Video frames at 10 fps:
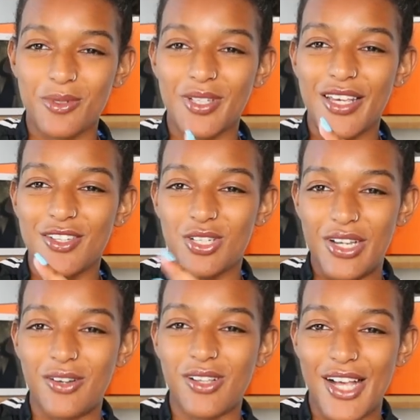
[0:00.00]
like
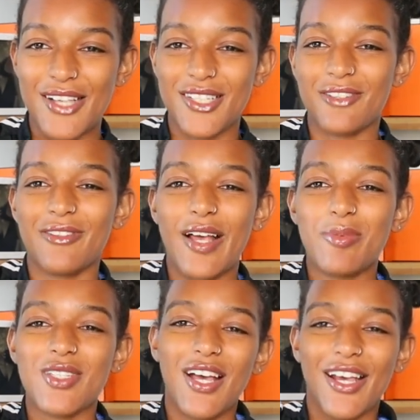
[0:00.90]
Chanel classic
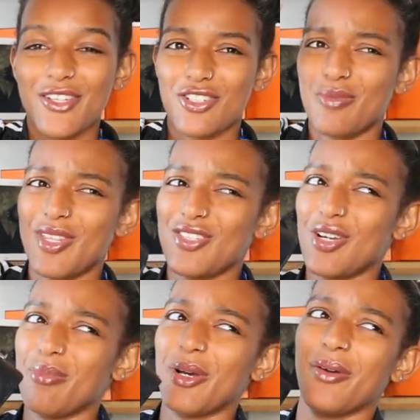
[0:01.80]
flap size should be the
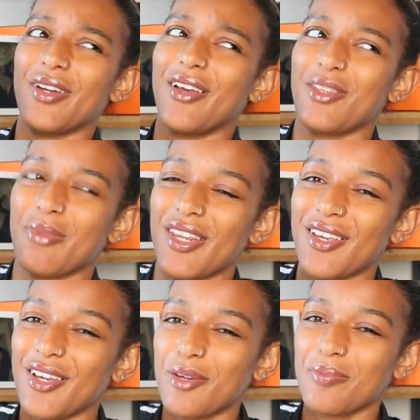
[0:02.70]
jumbo and not the
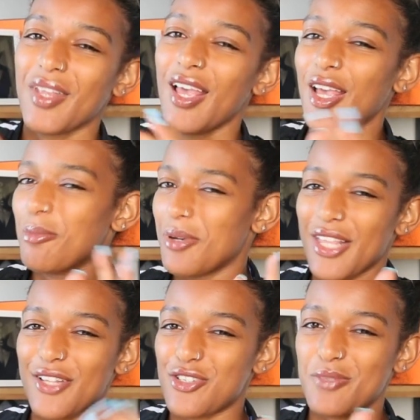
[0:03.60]
medium. But
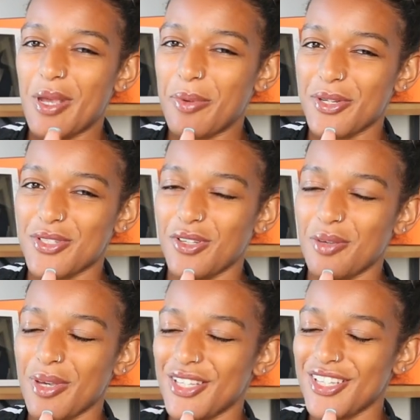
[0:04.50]
that's just my personal
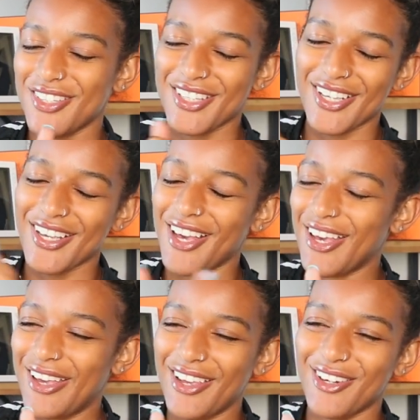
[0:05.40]
opinion. Like,
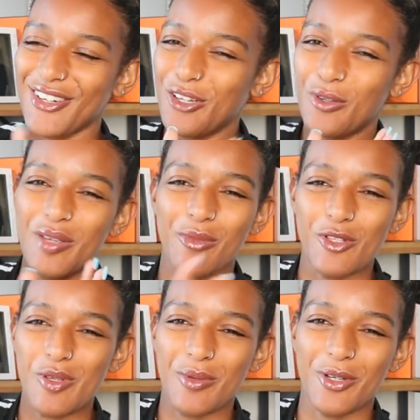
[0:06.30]
I know that
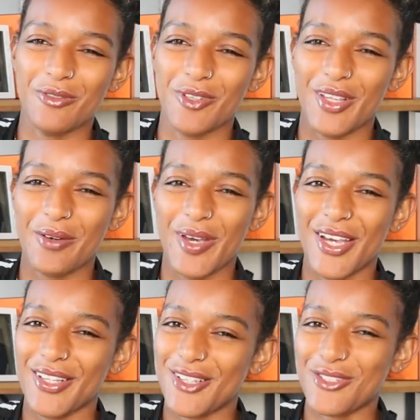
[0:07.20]
most people don't feel that
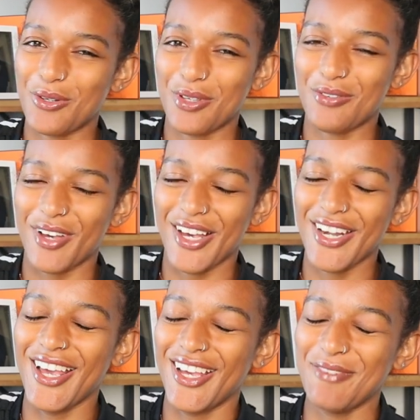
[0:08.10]
way, and that's totally
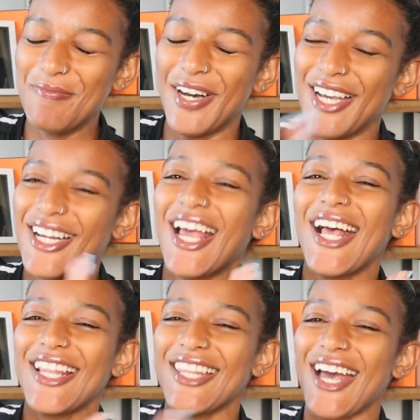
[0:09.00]
fine. But
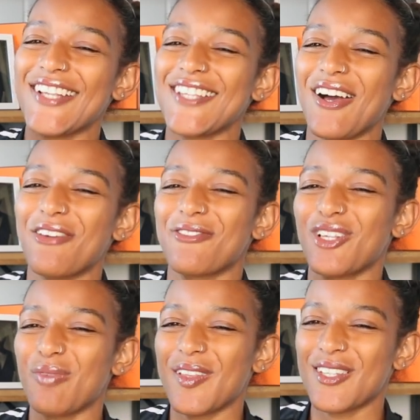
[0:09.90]
that is how I
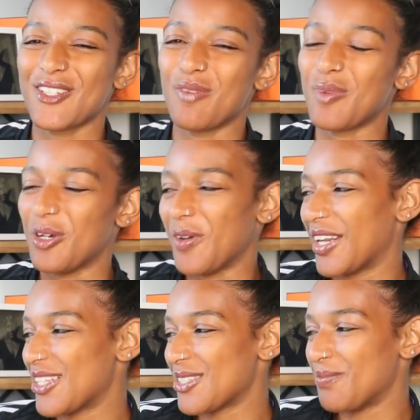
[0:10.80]
feel about the jumbo.
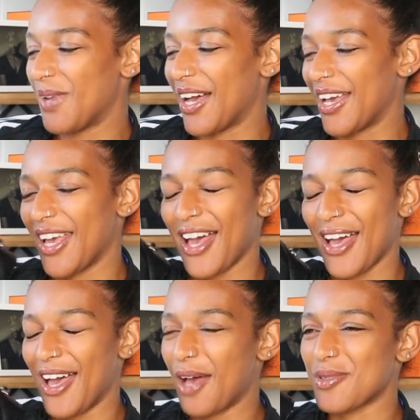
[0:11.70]
It is my
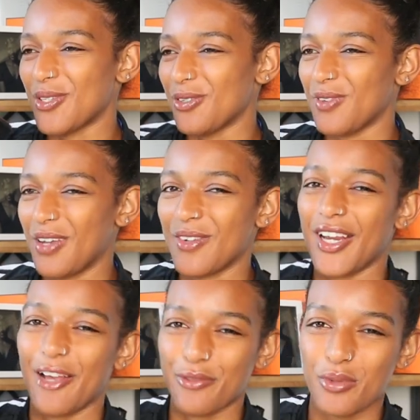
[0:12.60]
absolute
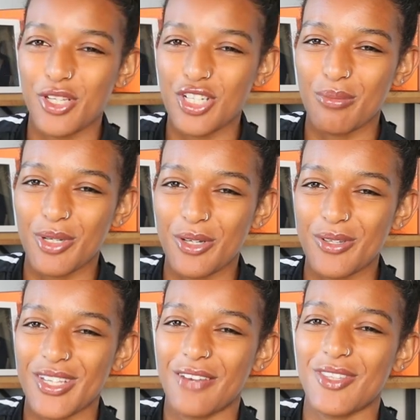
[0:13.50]
favorite. I have three
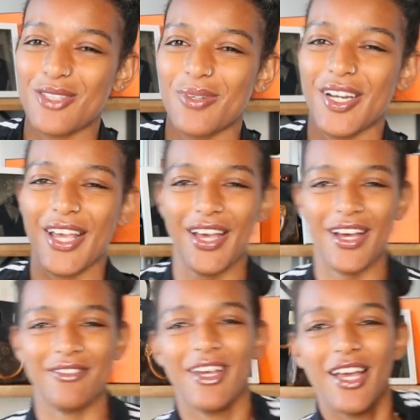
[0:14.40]
jumbos. I have this one, I
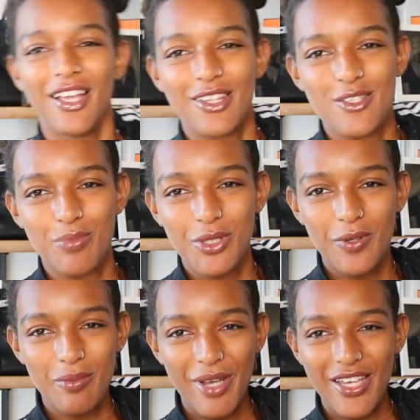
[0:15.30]
have this blue
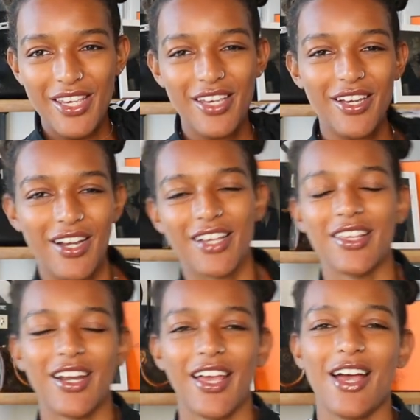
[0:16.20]
one back here, and
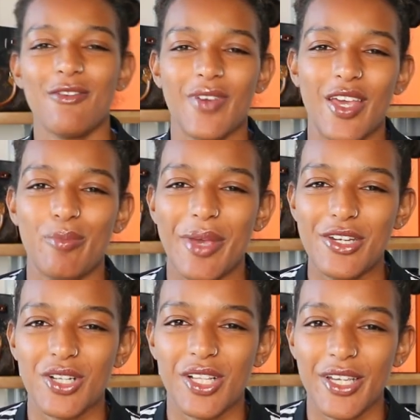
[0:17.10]
then I have a
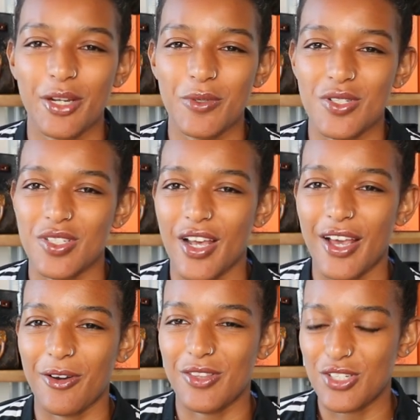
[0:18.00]
beige clear, which is not
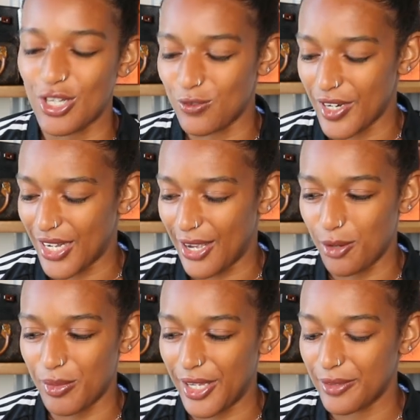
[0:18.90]
out on the shelf right now,
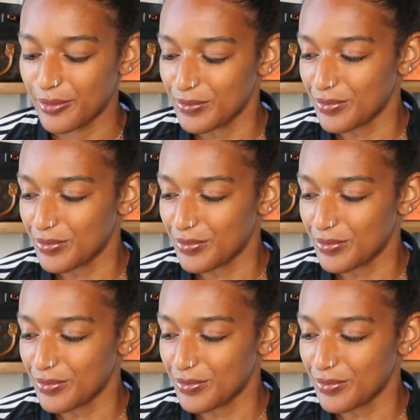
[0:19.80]
but